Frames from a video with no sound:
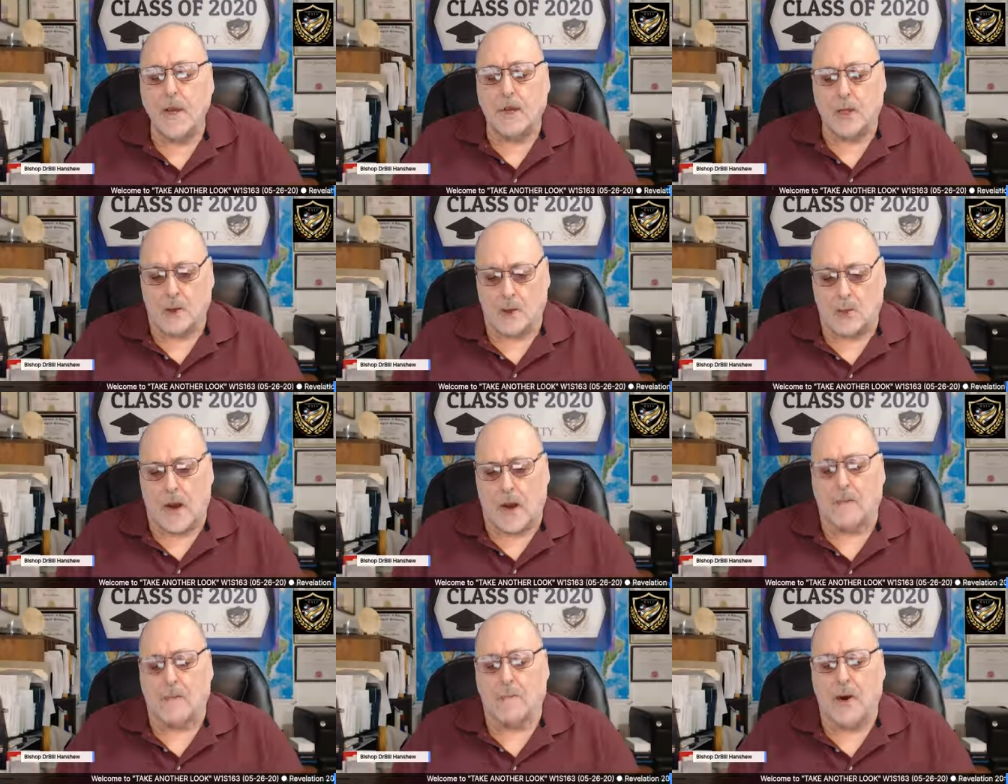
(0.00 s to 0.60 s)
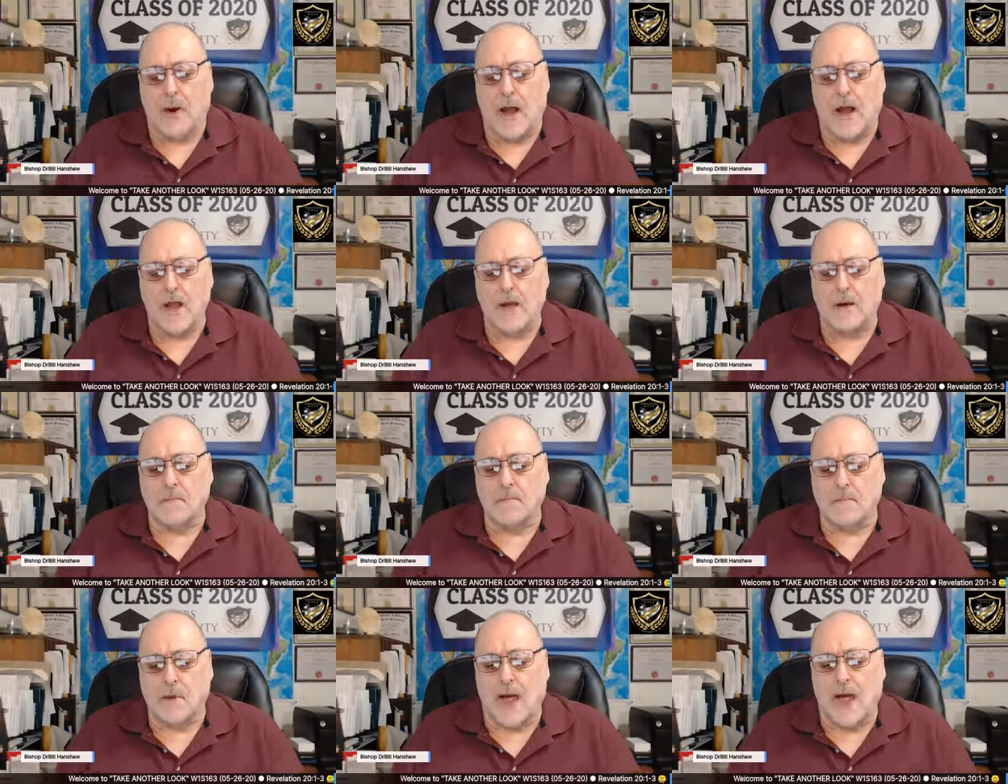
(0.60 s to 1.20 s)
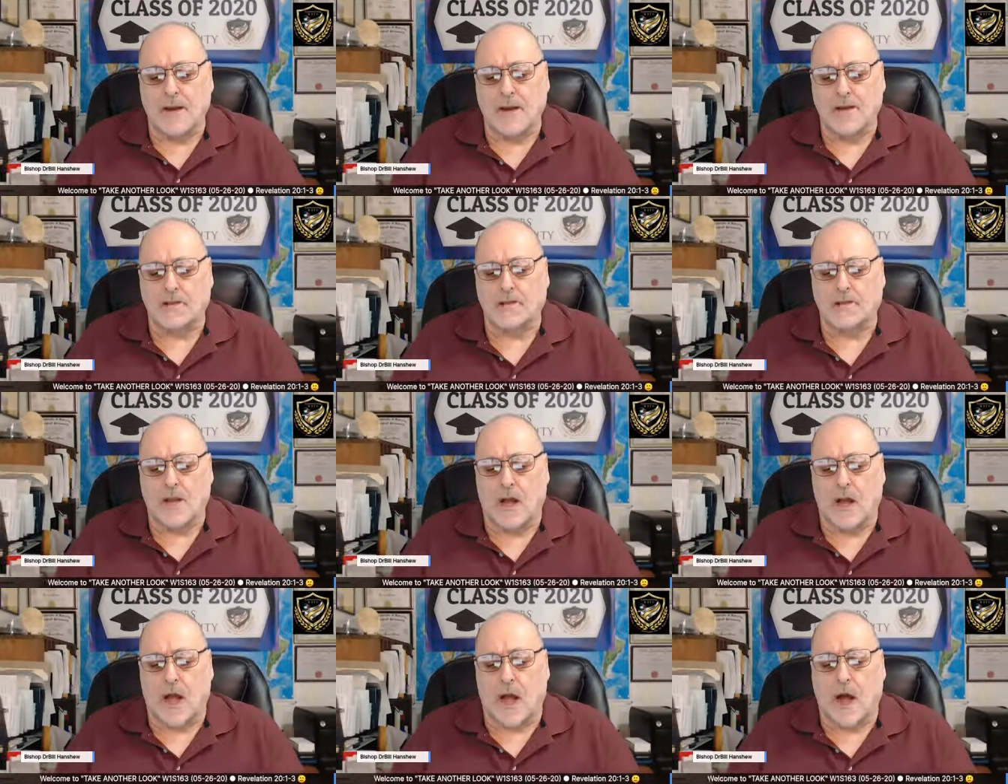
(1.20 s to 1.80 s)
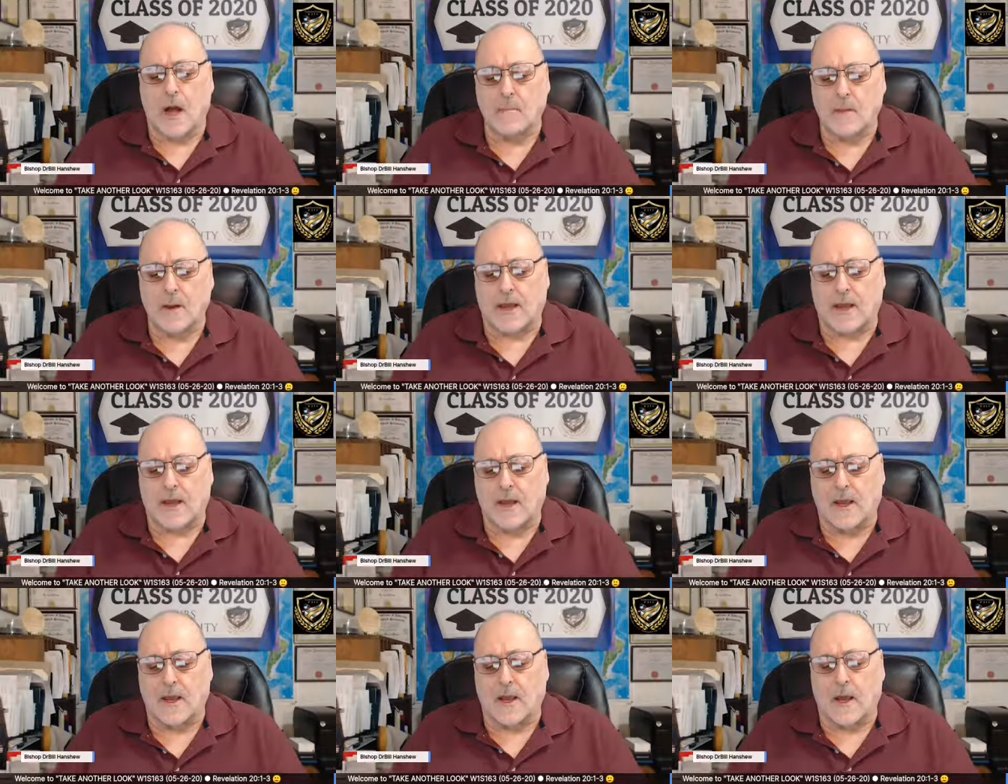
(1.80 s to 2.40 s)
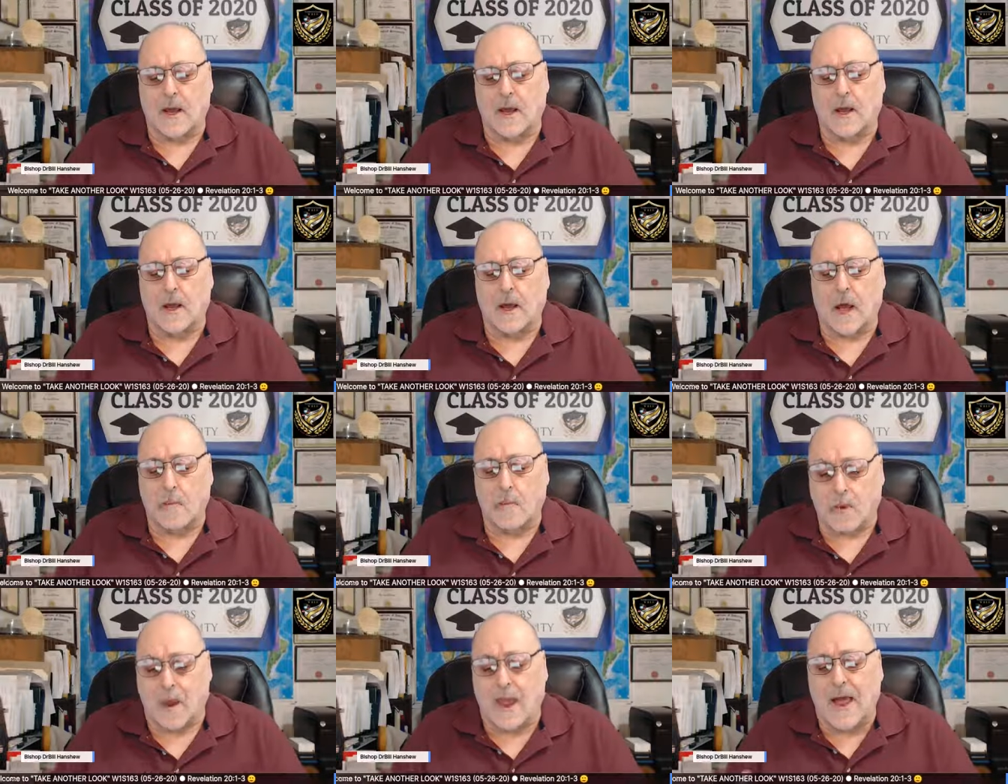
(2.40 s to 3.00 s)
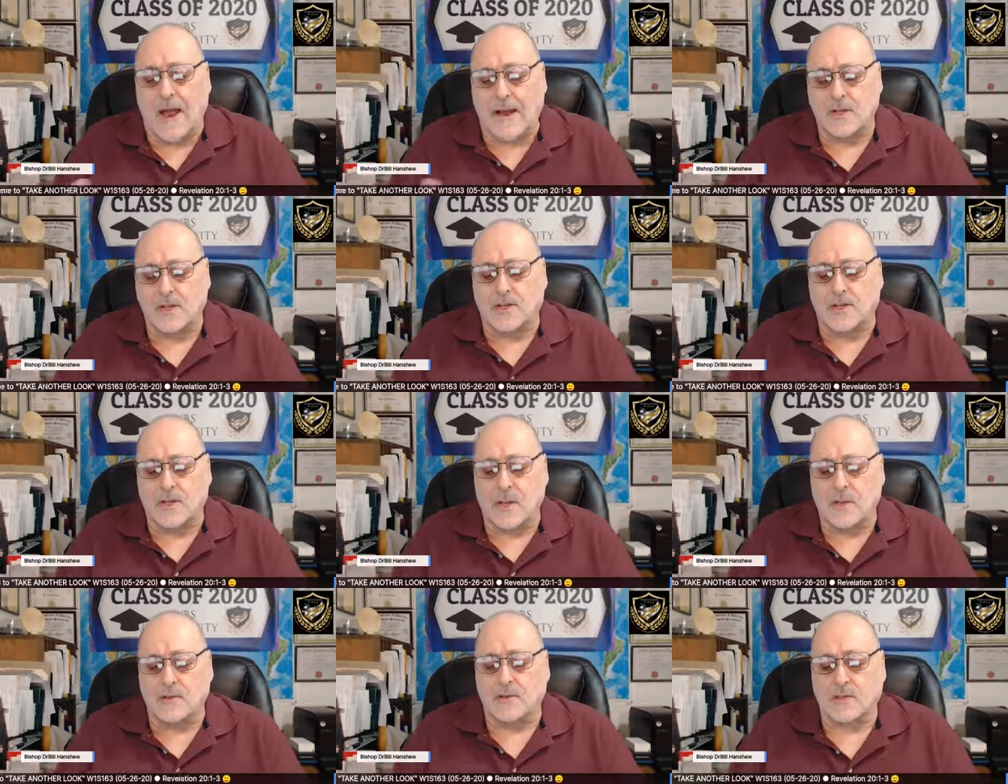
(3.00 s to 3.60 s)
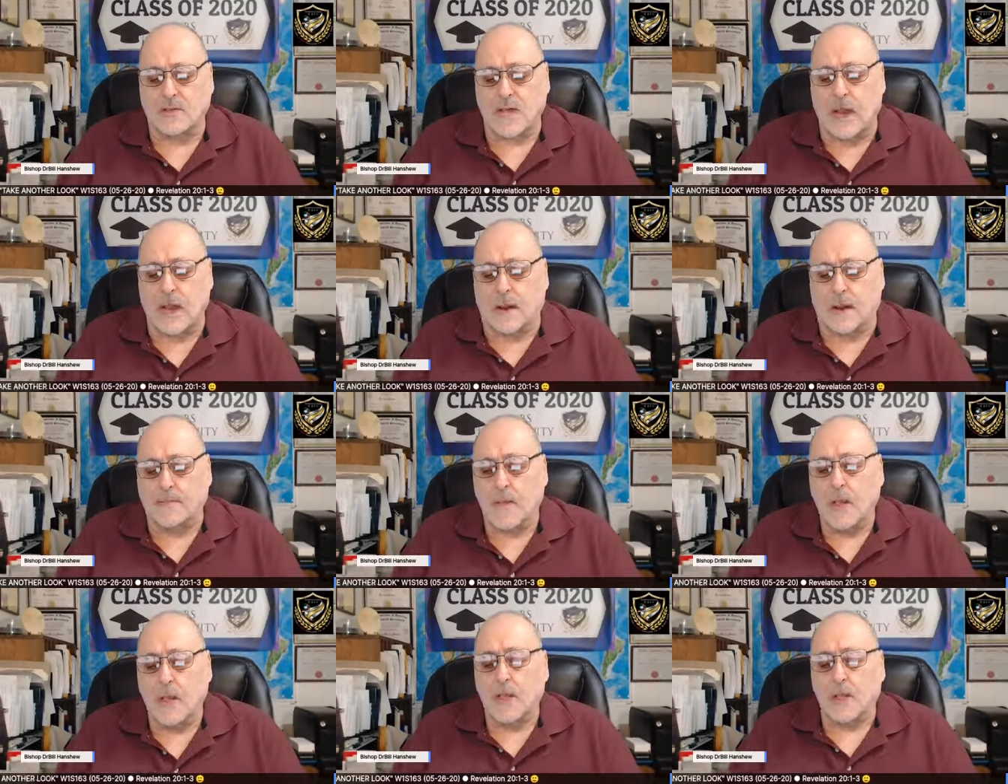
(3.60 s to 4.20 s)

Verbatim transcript: The rabbi obliged, uh, obligate, uh, obliged them, saying,